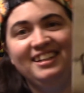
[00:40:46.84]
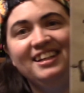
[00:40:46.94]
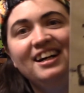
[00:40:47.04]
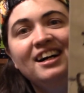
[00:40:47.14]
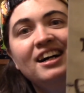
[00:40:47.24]

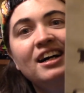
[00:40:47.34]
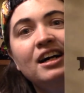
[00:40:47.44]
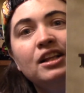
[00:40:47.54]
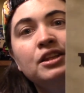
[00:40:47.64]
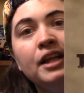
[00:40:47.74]

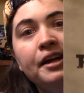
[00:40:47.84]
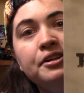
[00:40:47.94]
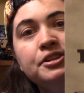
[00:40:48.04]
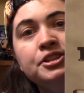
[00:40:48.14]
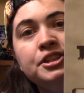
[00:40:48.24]
Uh,
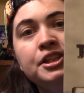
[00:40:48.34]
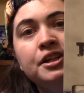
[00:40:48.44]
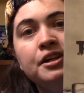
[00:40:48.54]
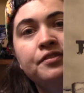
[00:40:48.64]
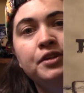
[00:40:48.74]
Letters to
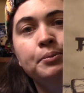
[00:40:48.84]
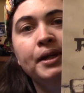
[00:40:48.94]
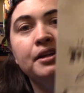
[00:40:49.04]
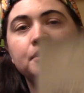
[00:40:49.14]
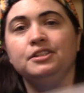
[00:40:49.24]
Young
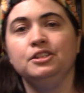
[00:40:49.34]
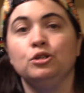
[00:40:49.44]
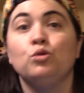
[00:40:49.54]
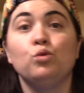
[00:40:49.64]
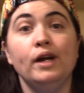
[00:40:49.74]
Filmmakers.
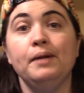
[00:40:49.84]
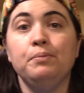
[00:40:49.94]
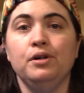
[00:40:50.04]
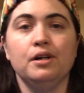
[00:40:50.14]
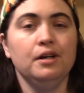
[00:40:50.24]
Great
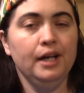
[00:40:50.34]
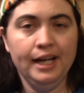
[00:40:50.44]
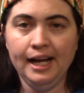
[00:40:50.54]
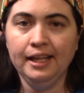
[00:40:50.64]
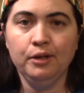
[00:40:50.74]
book. I
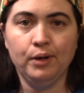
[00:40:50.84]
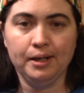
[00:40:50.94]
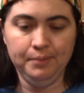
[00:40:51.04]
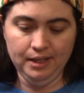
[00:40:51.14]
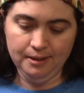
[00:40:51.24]
highly
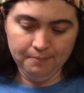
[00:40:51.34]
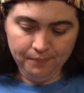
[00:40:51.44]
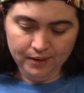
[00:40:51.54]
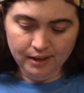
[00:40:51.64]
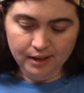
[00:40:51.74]
recommend it.
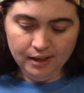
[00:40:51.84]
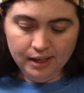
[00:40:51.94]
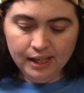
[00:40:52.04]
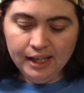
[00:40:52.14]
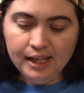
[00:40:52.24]

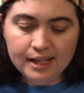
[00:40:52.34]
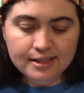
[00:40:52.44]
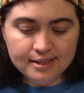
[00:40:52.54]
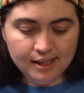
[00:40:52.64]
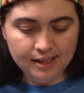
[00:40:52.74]
He
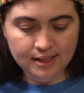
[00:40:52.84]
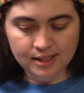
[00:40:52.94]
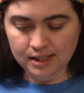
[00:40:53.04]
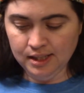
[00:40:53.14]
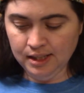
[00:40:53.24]

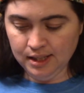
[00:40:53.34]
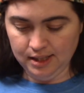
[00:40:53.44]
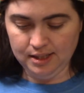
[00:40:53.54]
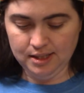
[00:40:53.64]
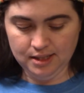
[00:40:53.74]
says in
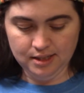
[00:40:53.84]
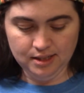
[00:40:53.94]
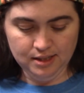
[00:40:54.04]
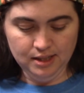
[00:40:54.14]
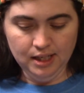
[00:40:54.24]
this,
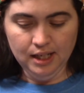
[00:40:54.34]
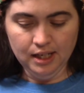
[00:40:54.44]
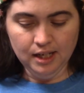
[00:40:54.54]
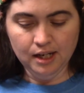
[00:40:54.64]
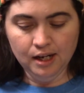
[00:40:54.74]

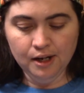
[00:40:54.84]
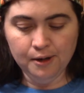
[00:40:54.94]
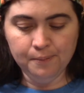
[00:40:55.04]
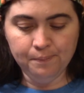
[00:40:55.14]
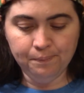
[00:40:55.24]

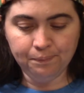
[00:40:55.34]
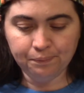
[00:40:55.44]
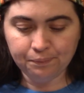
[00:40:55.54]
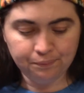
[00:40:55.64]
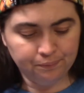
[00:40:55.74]
um,
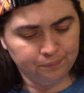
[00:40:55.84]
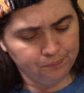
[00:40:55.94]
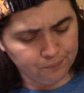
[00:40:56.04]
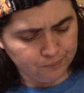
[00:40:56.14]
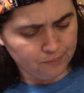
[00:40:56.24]

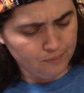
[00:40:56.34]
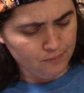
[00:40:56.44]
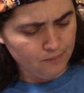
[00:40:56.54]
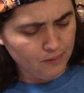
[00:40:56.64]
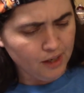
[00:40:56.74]

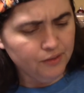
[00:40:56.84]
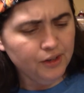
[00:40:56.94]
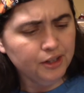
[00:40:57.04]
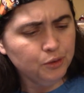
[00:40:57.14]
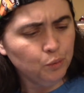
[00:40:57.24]

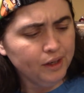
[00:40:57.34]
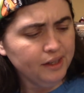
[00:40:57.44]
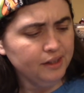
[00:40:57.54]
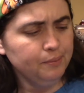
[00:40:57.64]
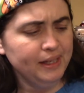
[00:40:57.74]
there
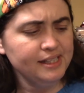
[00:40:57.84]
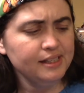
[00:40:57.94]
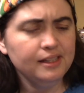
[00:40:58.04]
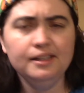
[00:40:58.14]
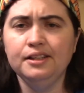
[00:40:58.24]
one
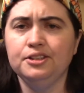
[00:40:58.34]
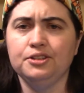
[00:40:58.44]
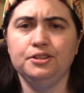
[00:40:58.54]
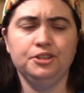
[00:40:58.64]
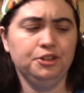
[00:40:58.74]
basically these
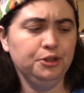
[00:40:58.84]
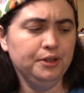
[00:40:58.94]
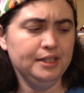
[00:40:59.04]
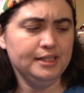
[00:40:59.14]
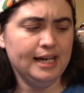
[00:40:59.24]
are
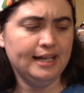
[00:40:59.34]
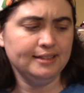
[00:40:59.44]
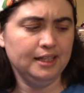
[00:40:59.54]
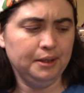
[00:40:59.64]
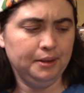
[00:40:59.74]
students
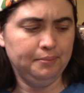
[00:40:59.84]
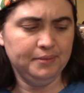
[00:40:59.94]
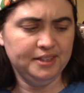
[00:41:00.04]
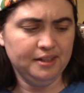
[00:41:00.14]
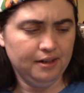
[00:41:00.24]
asking him
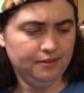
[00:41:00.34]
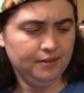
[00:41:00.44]
stuff,